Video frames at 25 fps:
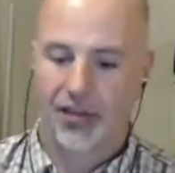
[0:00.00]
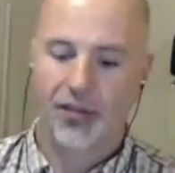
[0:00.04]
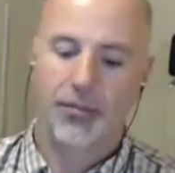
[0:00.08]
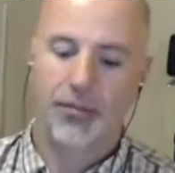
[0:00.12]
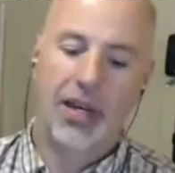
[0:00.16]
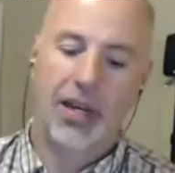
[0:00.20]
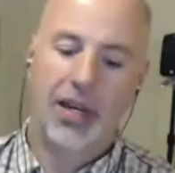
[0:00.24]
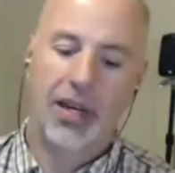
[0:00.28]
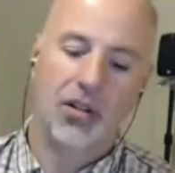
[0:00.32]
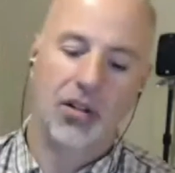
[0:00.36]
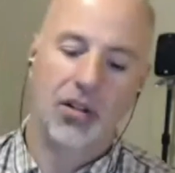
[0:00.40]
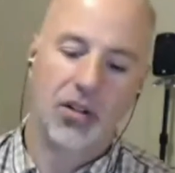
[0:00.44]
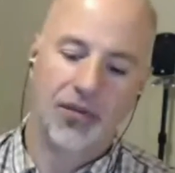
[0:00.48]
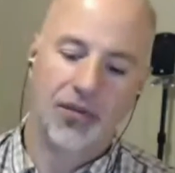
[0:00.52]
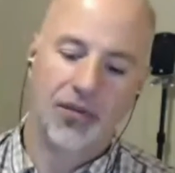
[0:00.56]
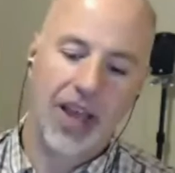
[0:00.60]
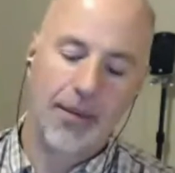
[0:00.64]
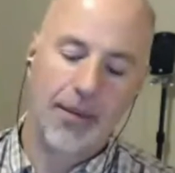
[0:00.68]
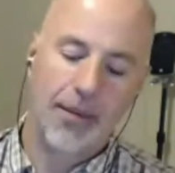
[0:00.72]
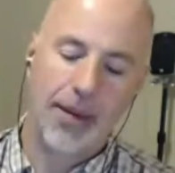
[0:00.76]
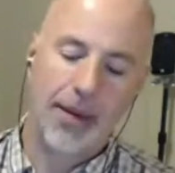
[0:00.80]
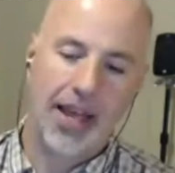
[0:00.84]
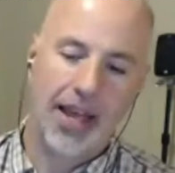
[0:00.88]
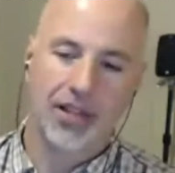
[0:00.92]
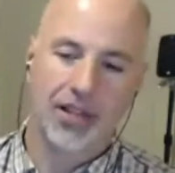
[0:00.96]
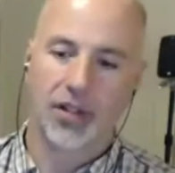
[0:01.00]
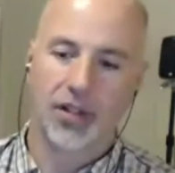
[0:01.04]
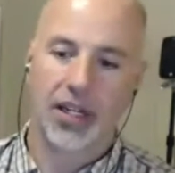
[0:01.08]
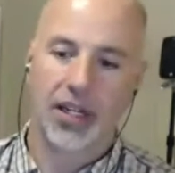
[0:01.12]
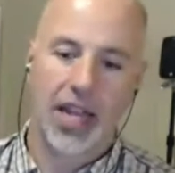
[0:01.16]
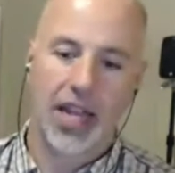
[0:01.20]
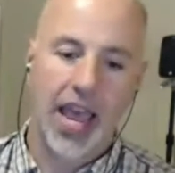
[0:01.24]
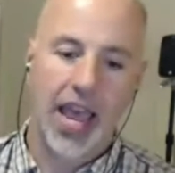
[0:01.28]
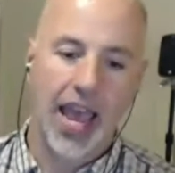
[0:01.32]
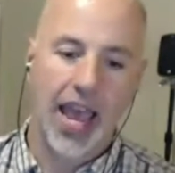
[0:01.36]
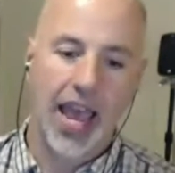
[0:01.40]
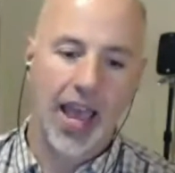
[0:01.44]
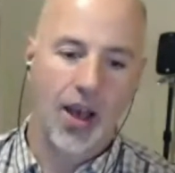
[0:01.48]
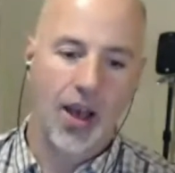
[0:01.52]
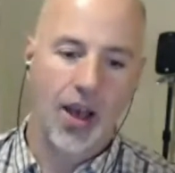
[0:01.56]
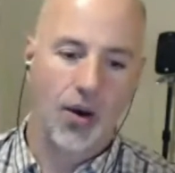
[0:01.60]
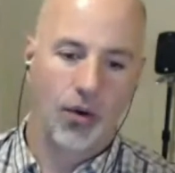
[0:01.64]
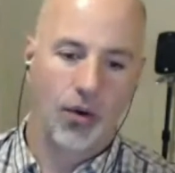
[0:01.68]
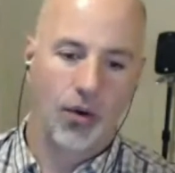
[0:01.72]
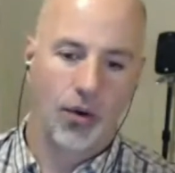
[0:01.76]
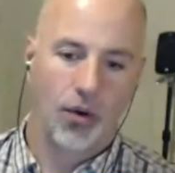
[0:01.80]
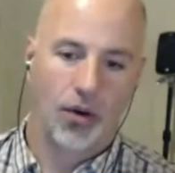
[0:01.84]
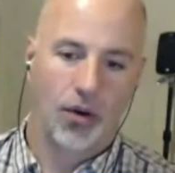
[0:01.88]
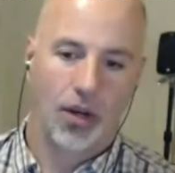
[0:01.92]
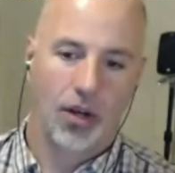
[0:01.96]
me to lose 5 pounds right
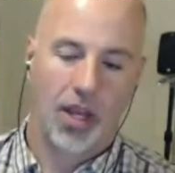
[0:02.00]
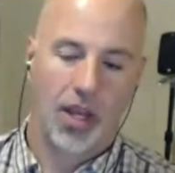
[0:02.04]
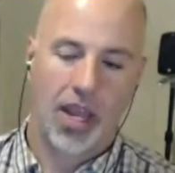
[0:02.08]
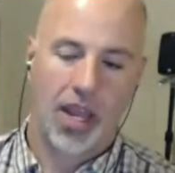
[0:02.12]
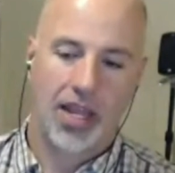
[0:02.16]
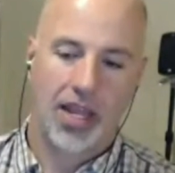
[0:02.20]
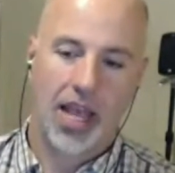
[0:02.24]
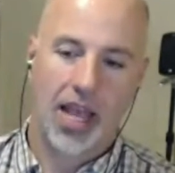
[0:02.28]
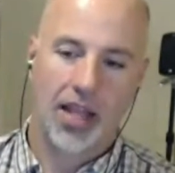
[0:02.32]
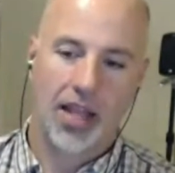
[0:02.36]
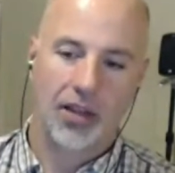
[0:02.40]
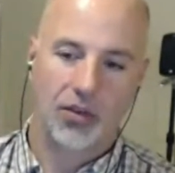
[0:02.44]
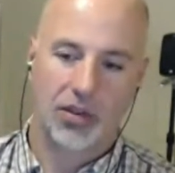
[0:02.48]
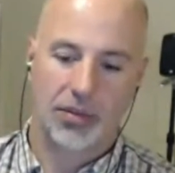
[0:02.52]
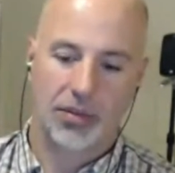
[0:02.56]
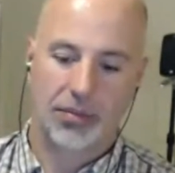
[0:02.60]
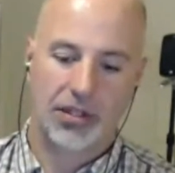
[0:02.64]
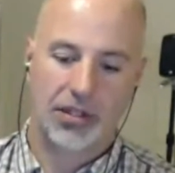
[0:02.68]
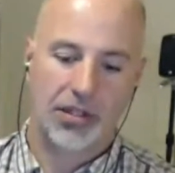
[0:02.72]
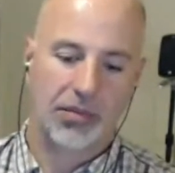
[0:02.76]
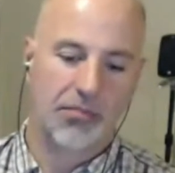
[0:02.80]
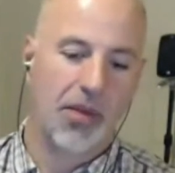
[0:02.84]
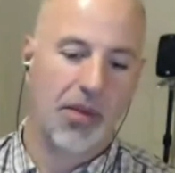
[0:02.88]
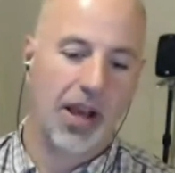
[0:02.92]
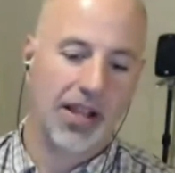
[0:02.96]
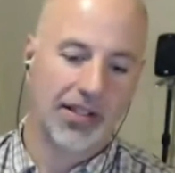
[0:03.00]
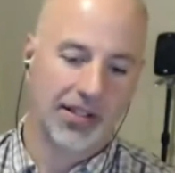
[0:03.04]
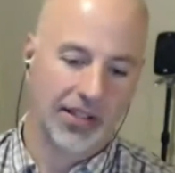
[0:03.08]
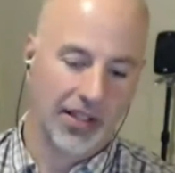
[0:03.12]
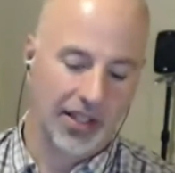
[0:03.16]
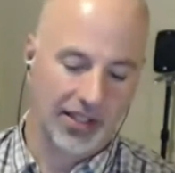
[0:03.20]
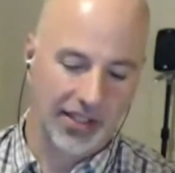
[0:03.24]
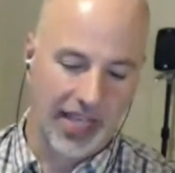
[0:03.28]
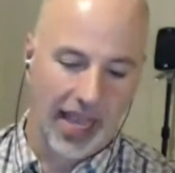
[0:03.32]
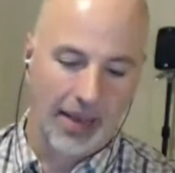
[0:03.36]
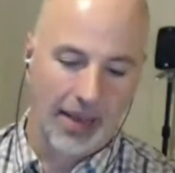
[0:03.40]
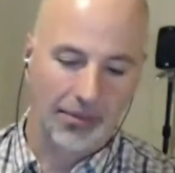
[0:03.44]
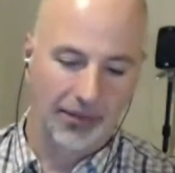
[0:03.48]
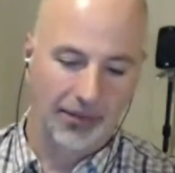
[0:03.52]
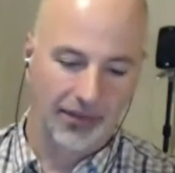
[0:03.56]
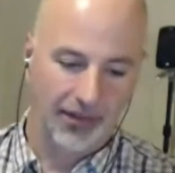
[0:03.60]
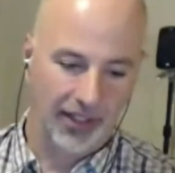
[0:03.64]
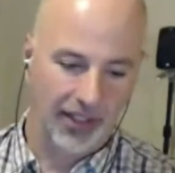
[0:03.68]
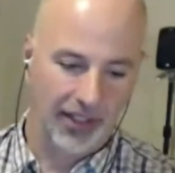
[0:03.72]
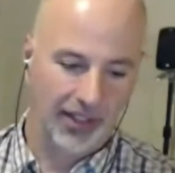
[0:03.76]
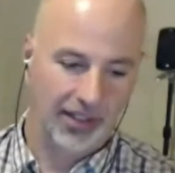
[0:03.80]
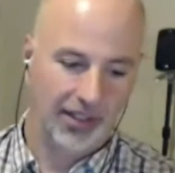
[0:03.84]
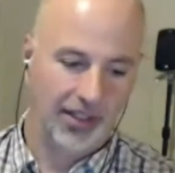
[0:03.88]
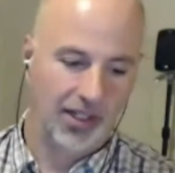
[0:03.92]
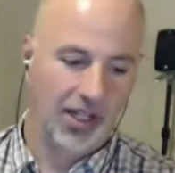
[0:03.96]
now and not lose a bunch of muscle on top of
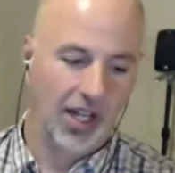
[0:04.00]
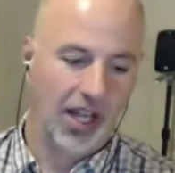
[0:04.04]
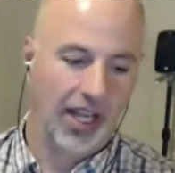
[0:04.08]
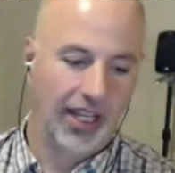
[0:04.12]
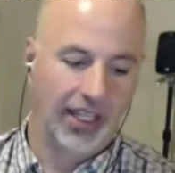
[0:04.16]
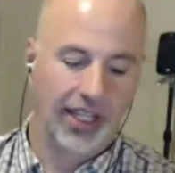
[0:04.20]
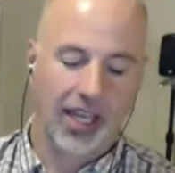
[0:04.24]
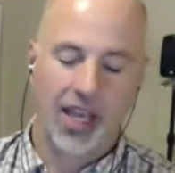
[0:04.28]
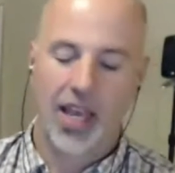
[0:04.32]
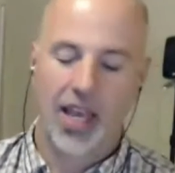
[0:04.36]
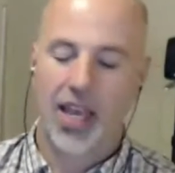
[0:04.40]
it, like